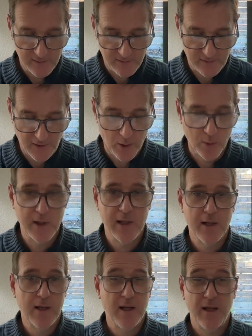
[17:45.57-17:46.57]
So,
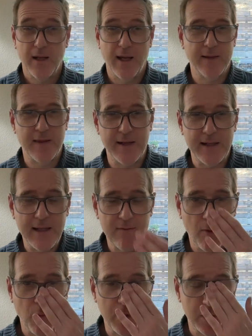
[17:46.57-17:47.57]
and then
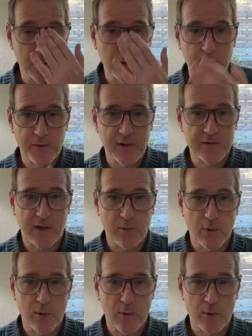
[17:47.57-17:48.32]
even when you're doing things like